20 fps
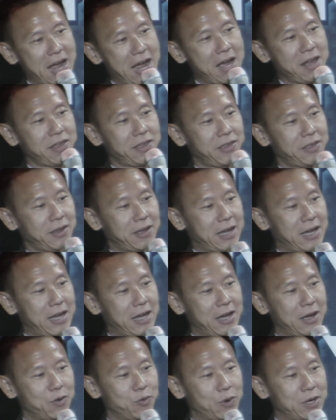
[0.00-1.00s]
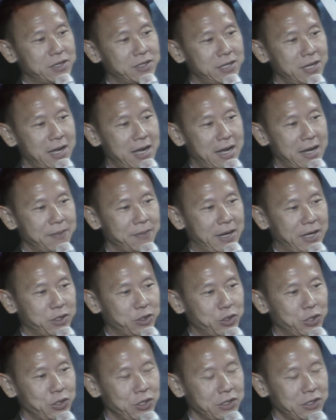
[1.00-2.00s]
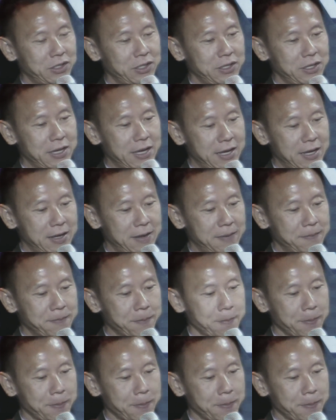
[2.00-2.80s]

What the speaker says: math one time. I took the